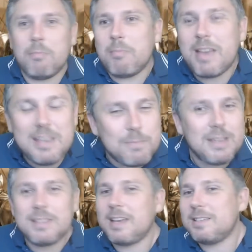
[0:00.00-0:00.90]

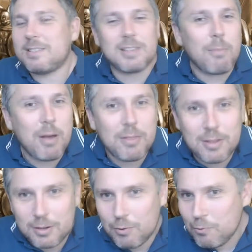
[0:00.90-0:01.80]
maybe there's some
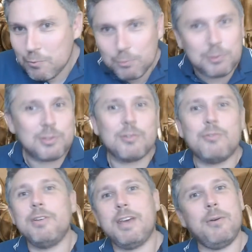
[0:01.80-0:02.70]
other cool
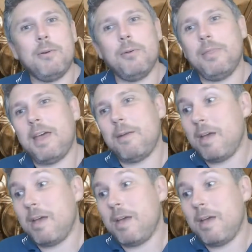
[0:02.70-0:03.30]
story going on there.